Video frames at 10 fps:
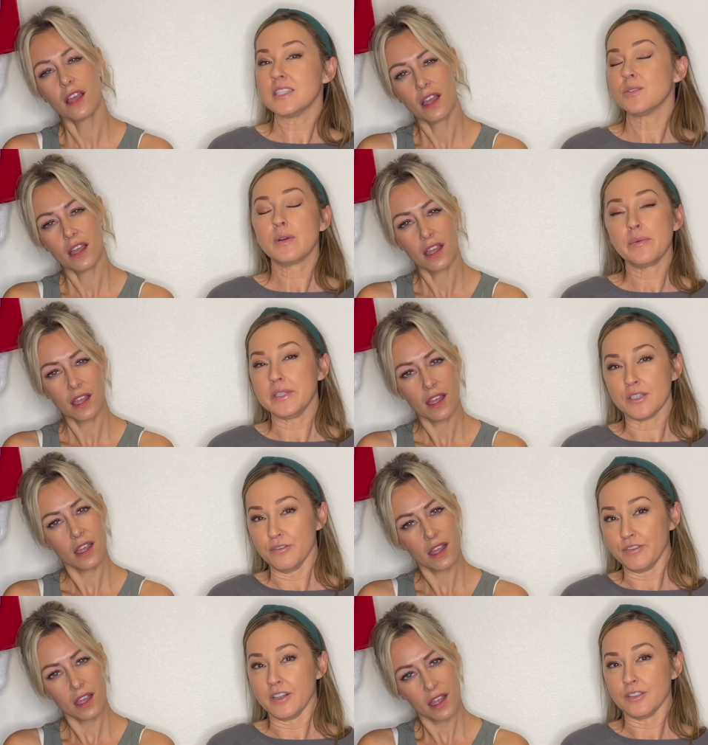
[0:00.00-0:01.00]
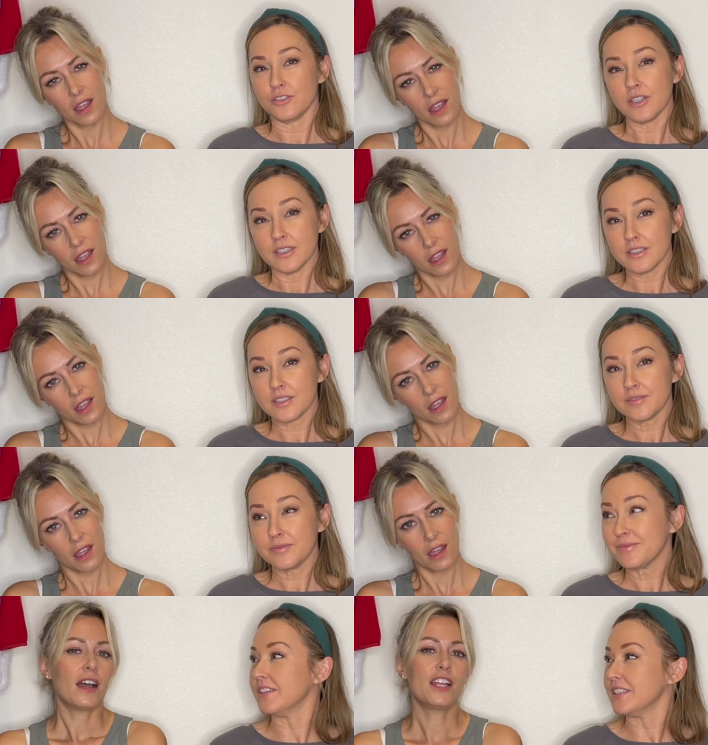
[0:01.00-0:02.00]
Speaker 1: is why we don't follow trends.
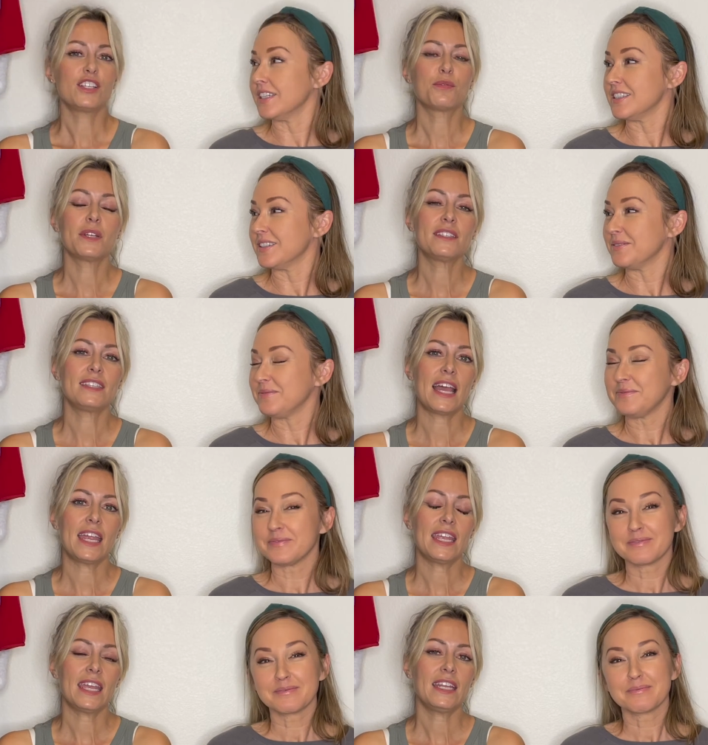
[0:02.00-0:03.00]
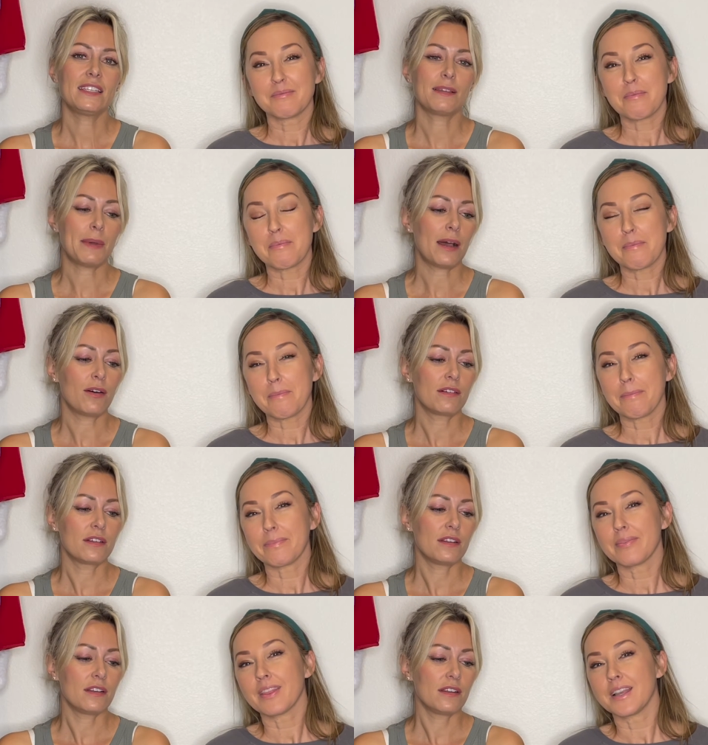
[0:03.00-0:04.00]
I just want to say it is about
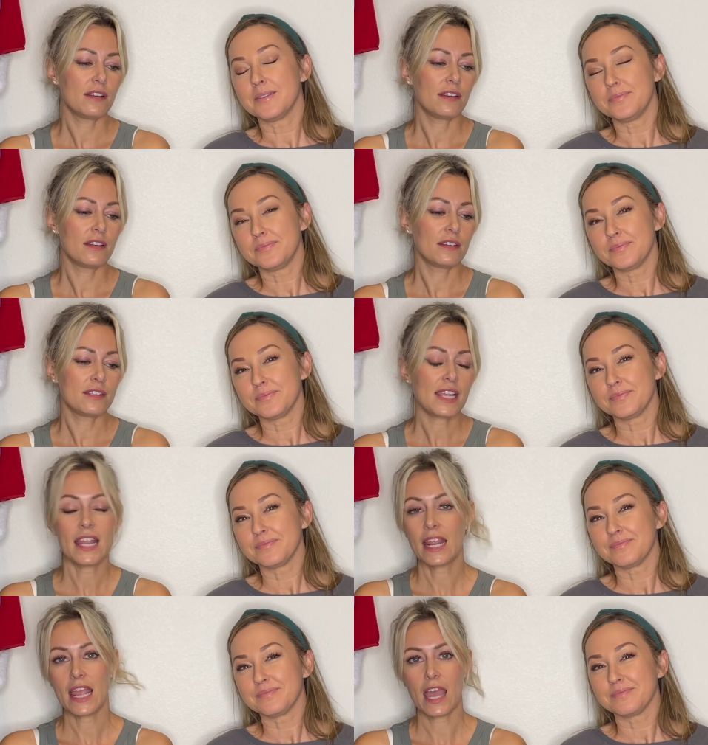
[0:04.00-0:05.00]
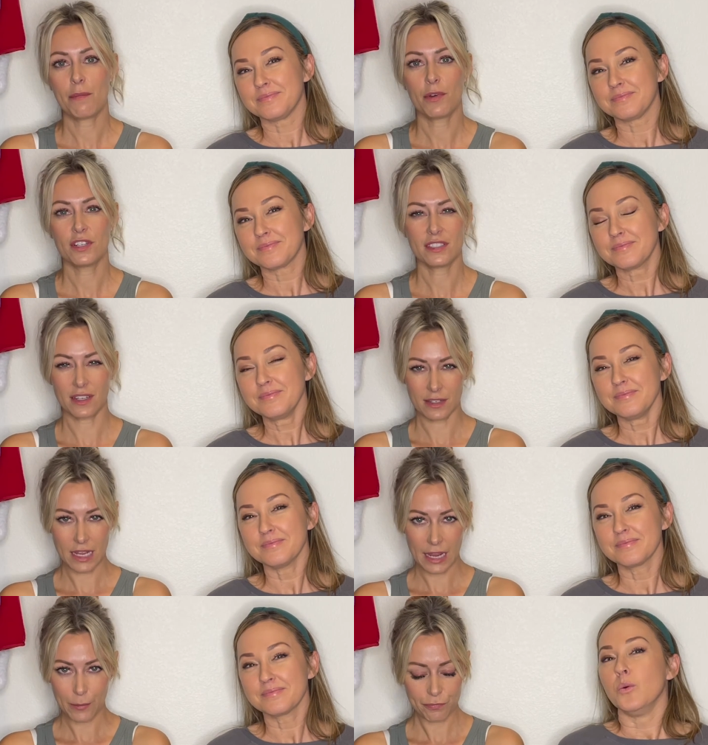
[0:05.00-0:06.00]
10 a.m. on a
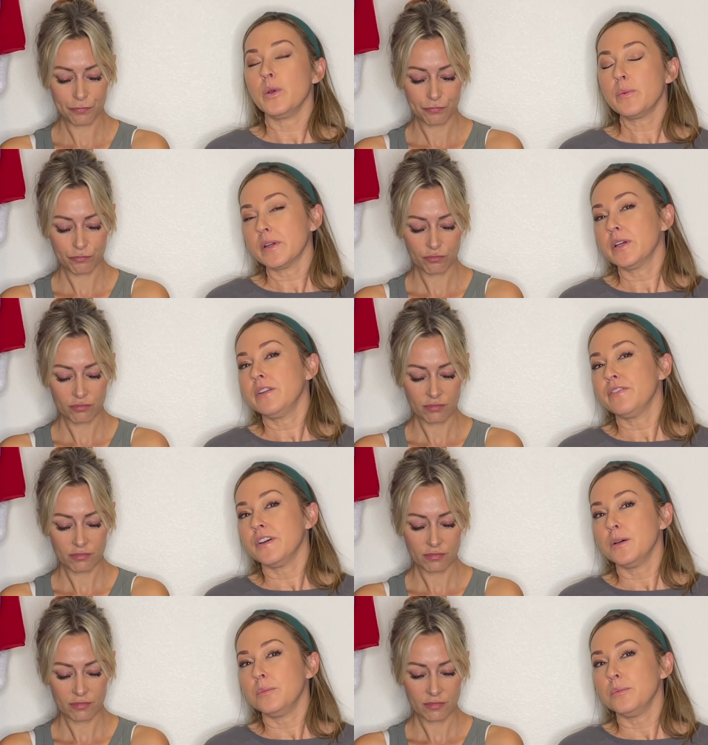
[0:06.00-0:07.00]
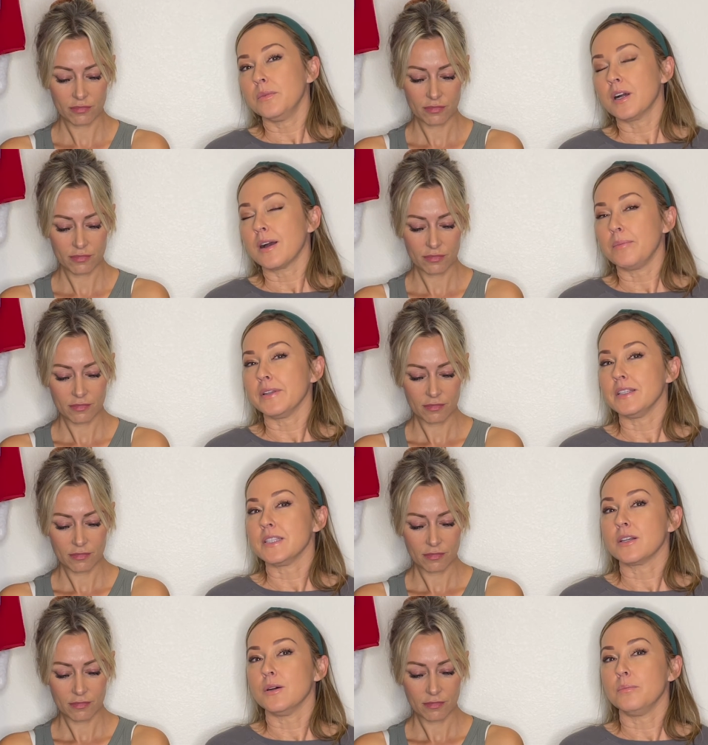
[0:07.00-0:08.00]
Sunday.
Speaker 2: We were going to film a couple days
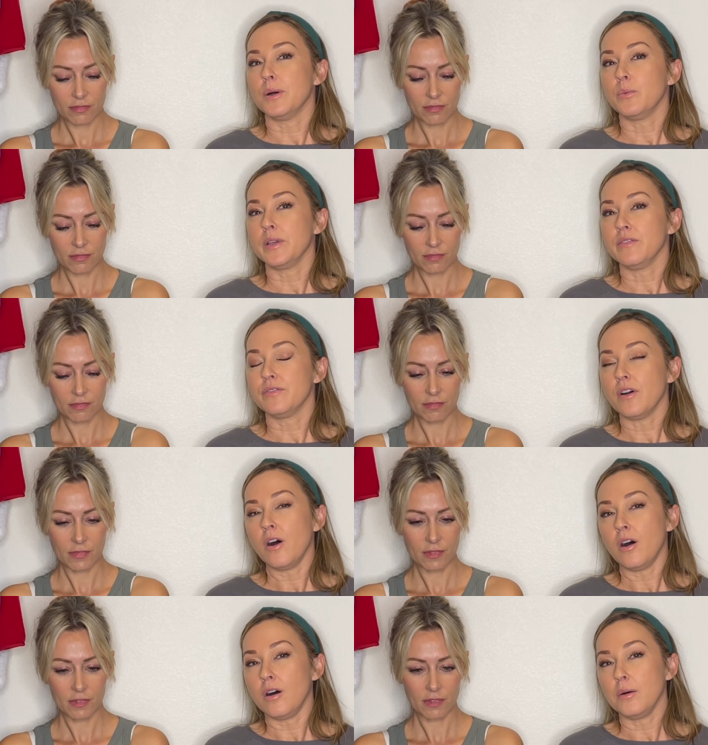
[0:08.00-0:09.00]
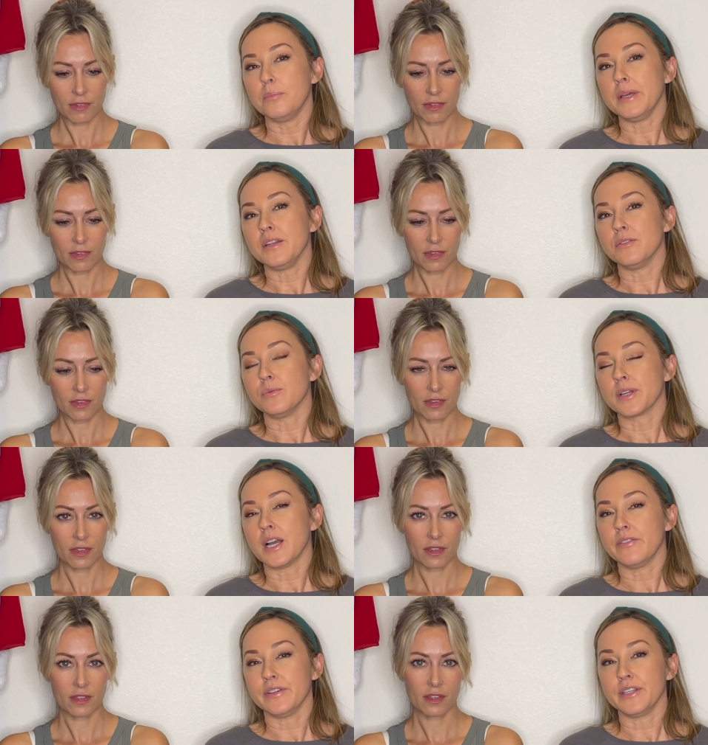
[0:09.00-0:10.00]
ago, but we've all been
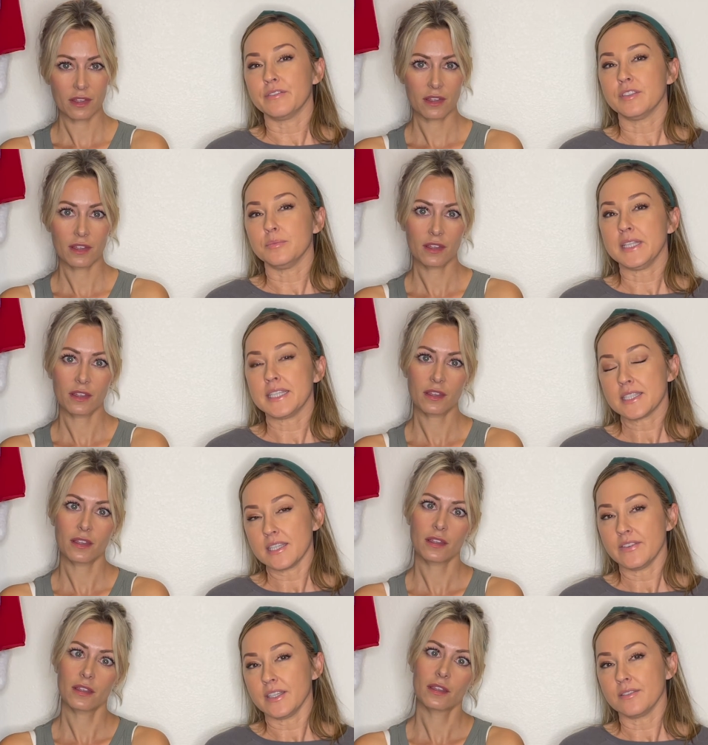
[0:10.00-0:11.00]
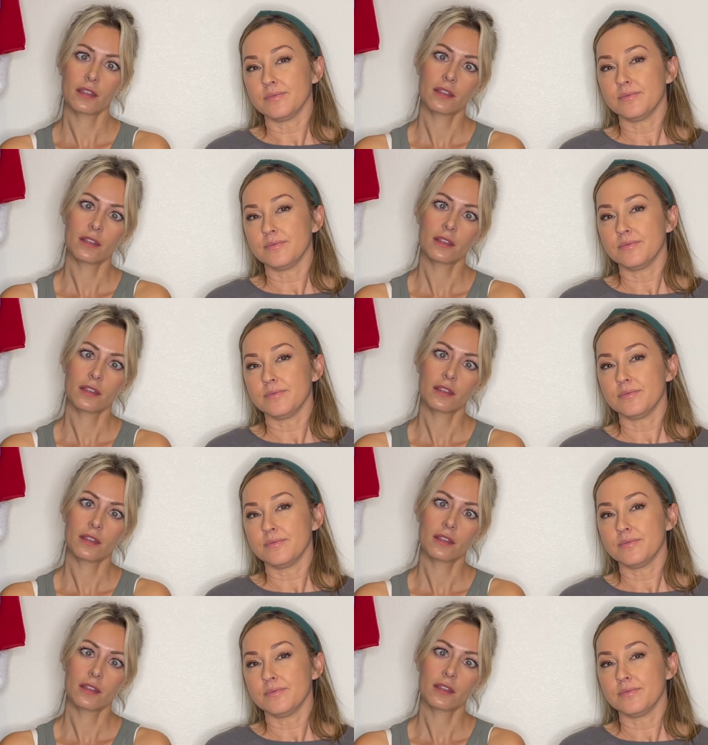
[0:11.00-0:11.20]
recovering from Thanksgiving.